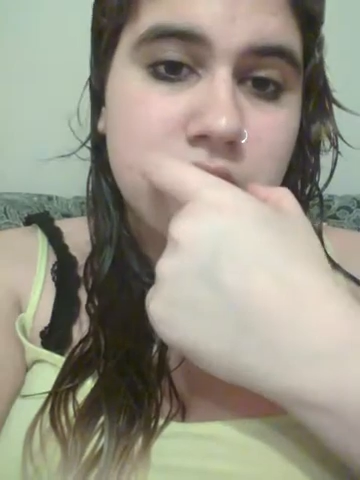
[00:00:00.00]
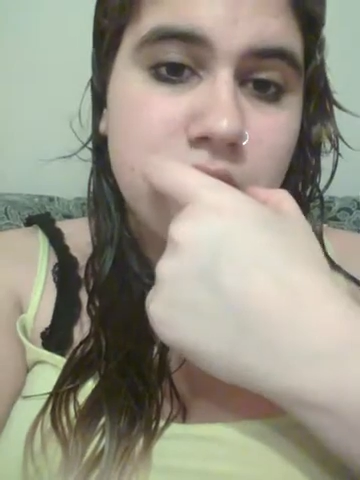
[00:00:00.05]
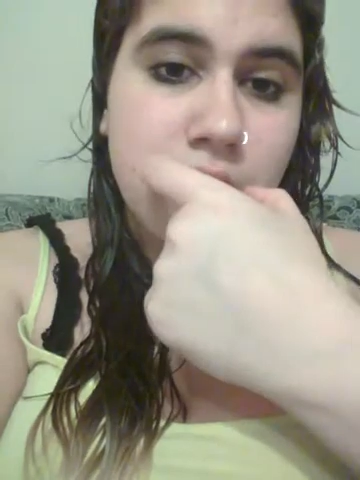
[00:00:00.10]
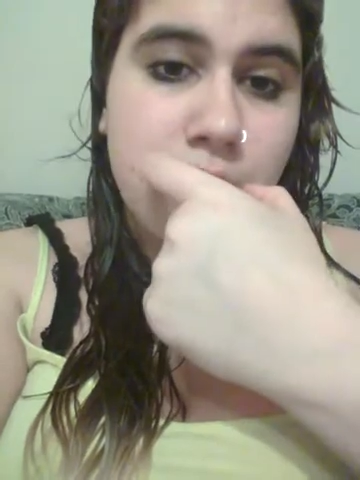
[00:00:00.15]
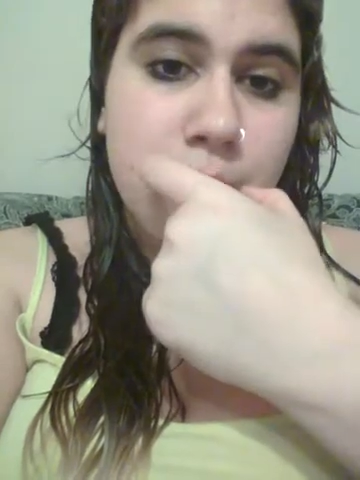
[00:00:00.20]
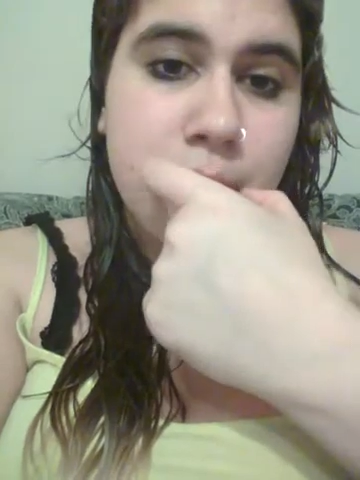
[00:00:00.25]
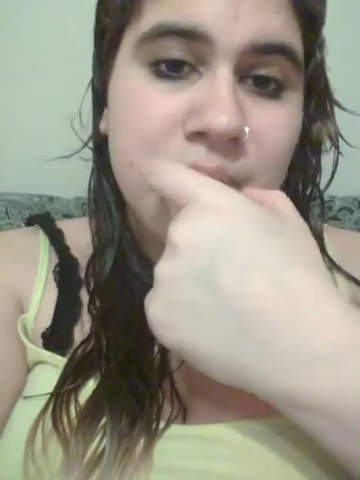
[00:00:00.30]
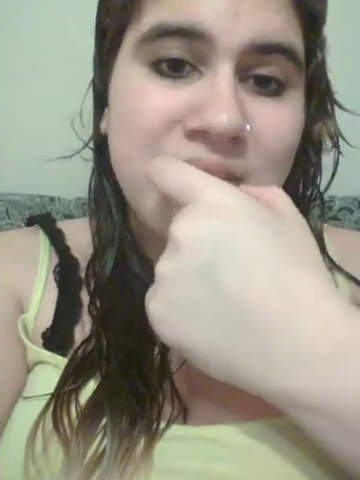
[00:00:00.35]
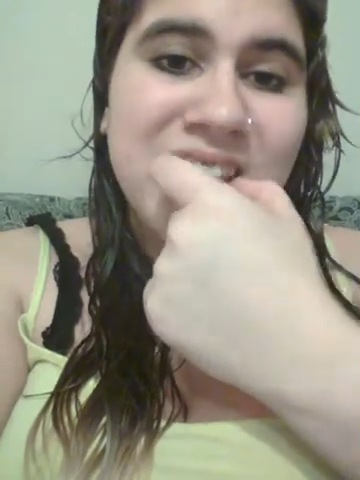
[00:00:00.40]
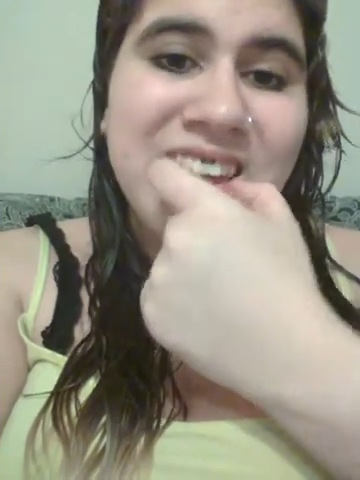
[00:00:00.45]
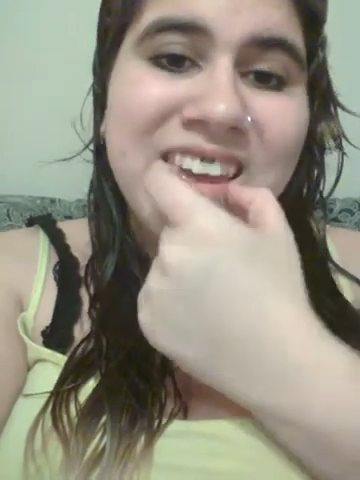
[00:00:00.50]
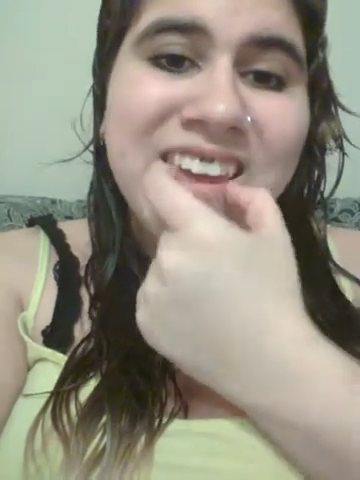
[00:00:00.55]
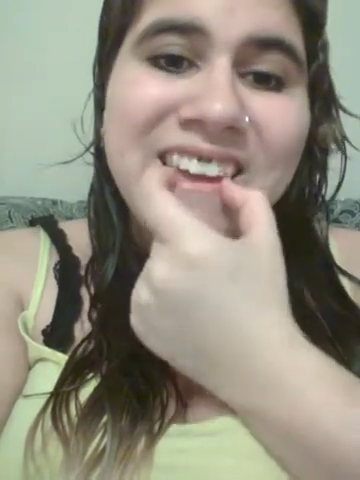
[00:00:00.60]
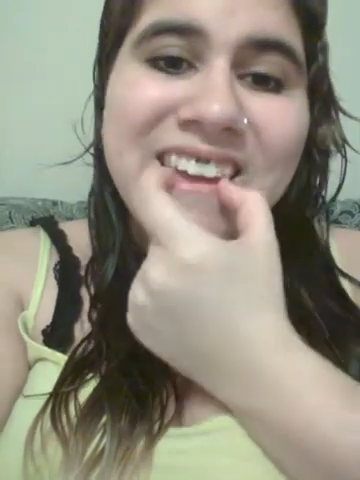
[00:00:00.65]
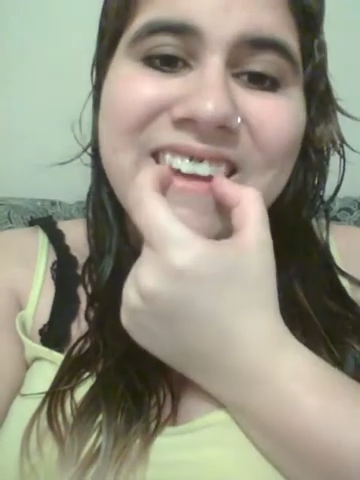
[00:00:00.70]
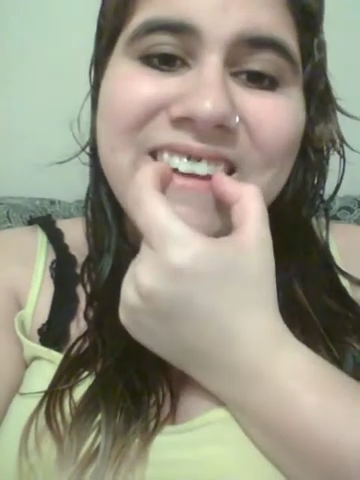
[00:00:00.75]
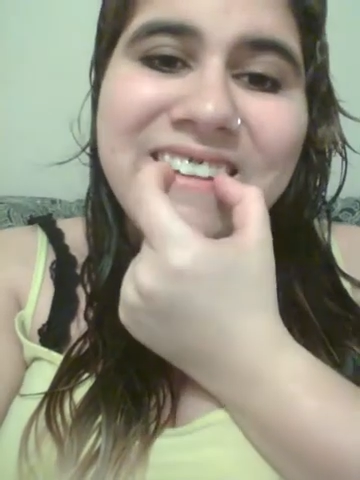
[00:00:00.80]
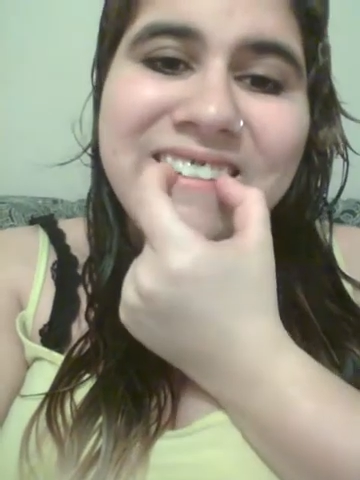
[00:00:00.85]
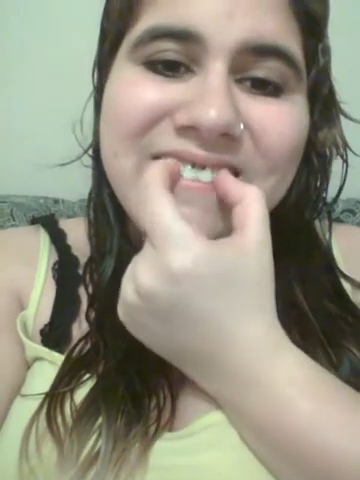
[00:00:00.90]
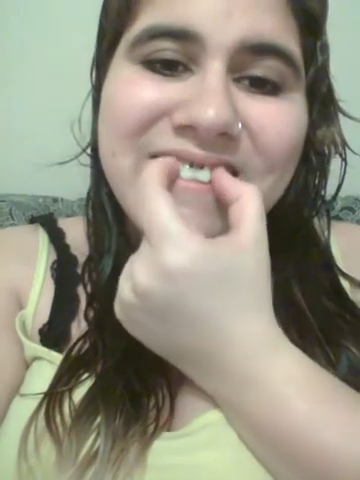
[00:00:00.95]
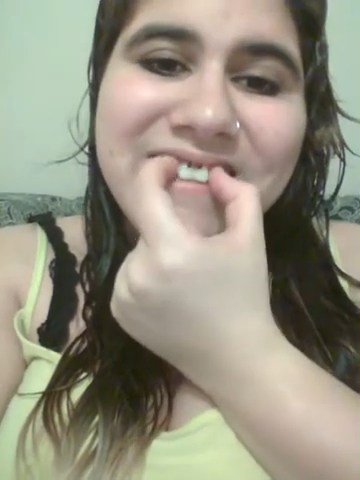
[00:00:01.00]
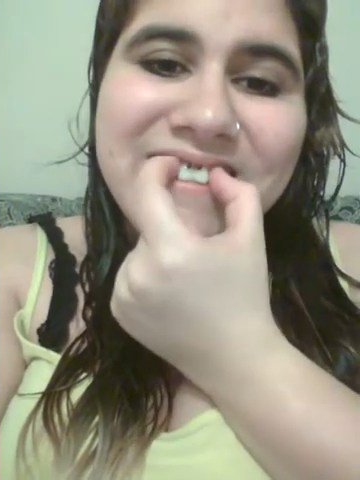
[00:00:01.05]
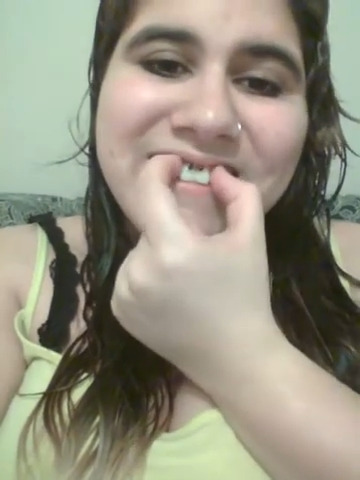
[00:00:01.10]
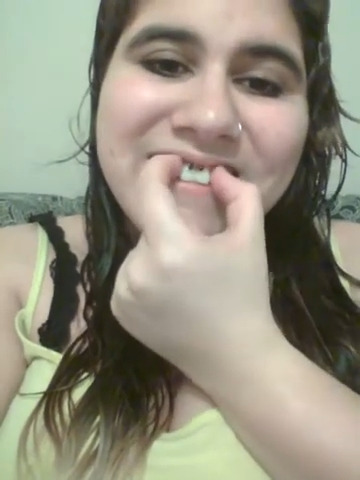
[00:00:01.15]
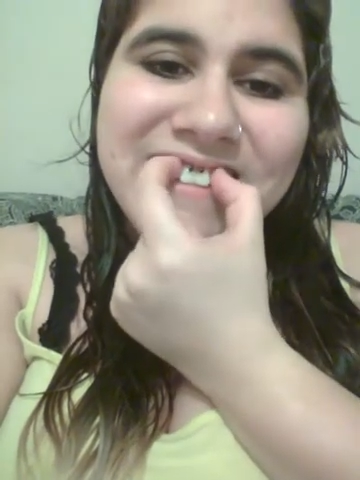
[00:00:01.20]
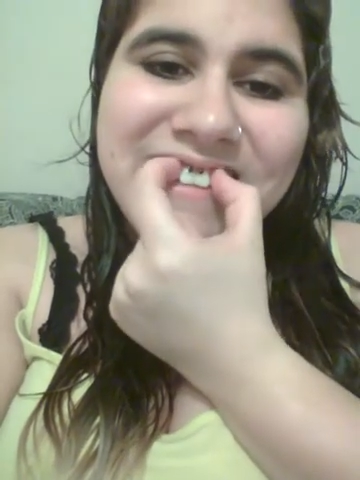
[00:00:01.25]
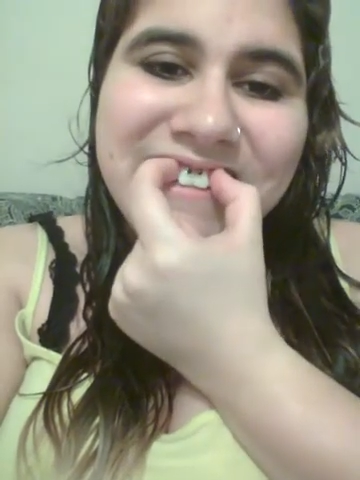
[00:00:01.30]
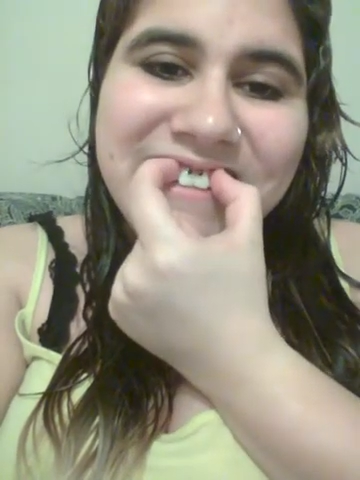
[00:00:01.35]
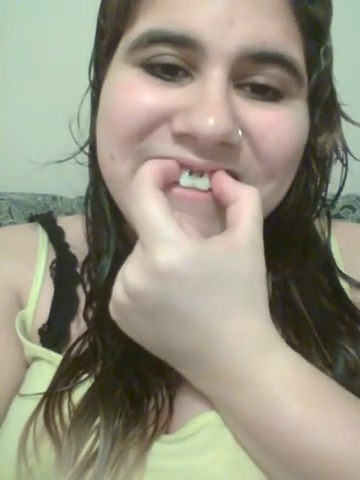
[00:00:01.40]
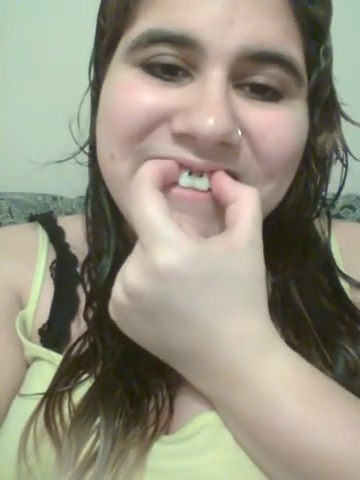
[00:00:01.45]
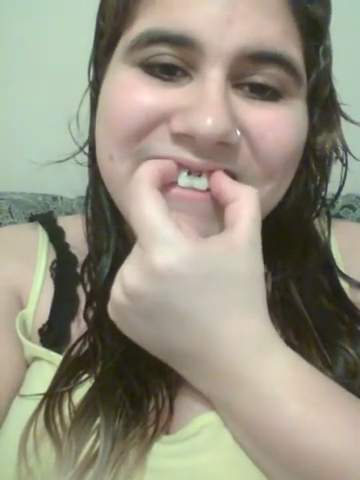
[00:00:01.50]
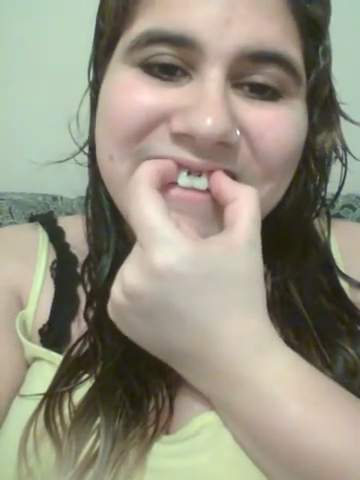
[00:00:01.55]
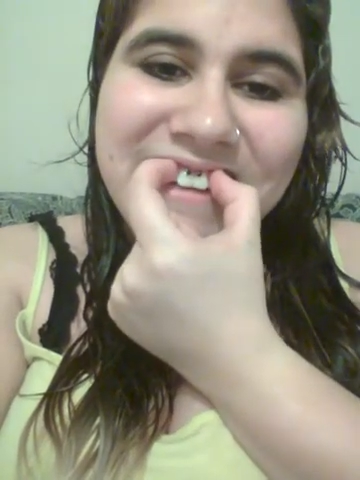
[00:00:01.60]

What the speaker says: it basically sat like